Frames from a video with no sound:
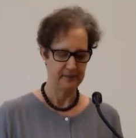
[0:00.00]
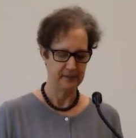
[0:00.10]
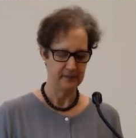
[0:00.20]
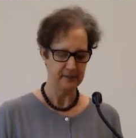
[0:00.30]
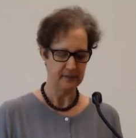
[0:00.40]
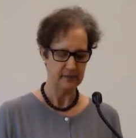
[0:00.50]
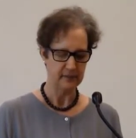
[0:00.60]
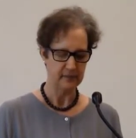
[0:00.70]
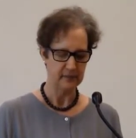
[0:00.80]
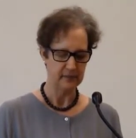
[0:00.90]

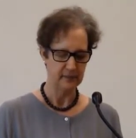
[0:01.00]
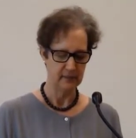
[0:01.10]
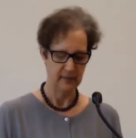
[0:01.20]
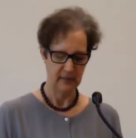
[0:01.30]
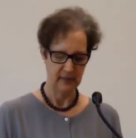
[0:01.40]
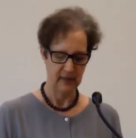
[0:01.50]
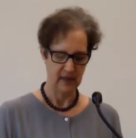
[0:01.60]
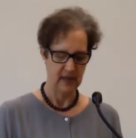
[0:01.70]
Nothing is said.